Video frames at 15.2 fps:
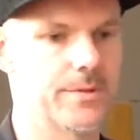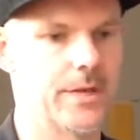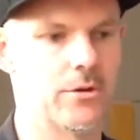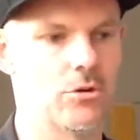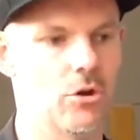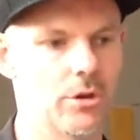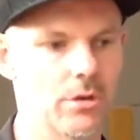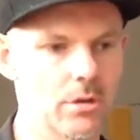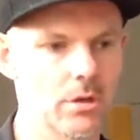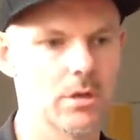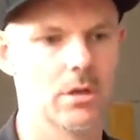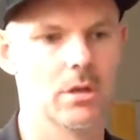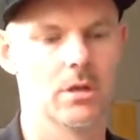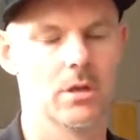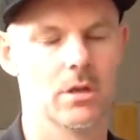They're not,
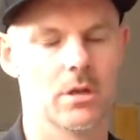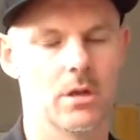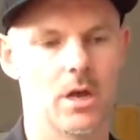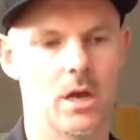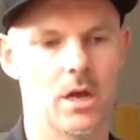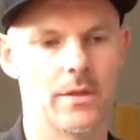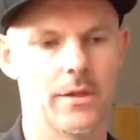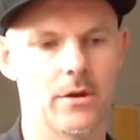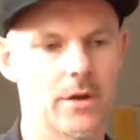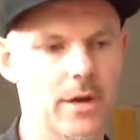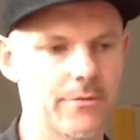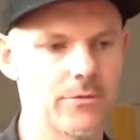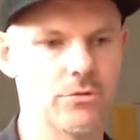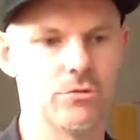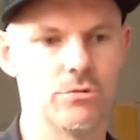they don't
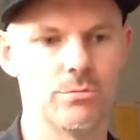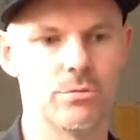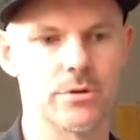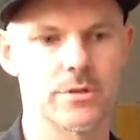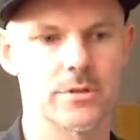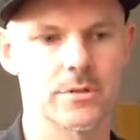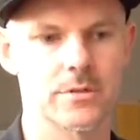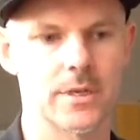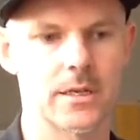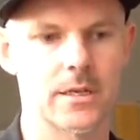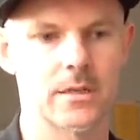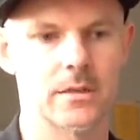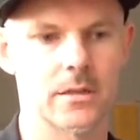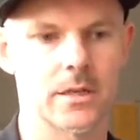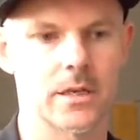have the hubris
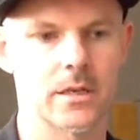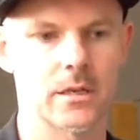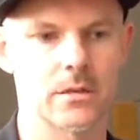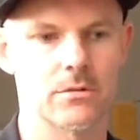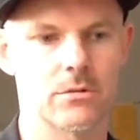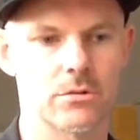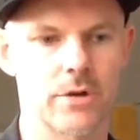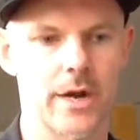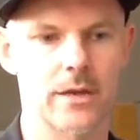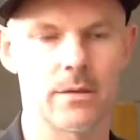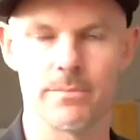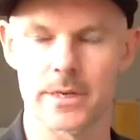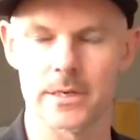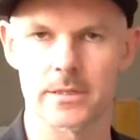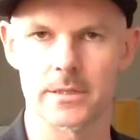thinking that they're going to crack a
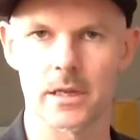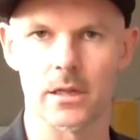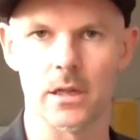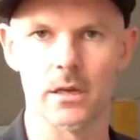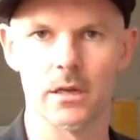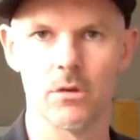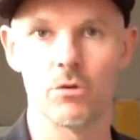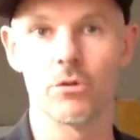bestseller,